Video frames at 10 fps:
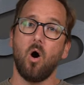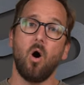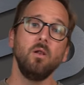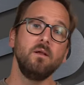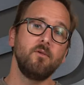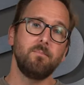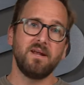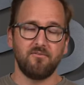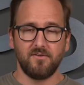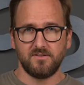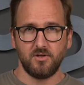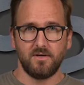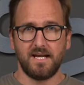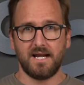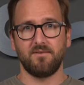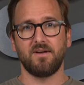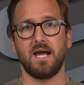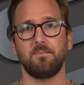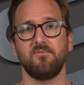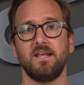all of the benefits that you get out of a
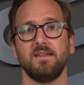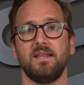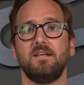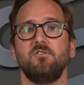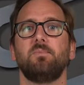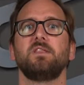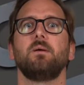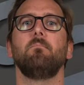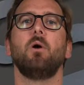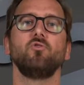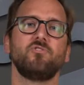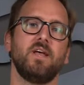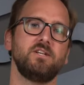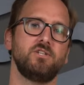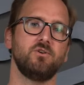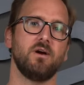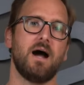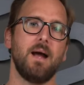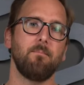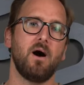Captivate lens, but the most light to your
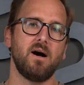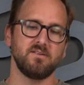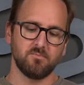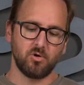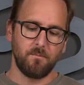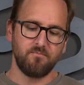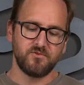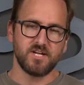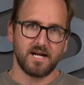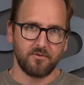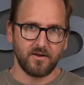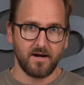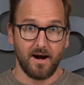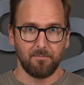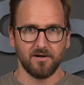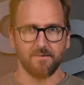eye possible, check out the copper.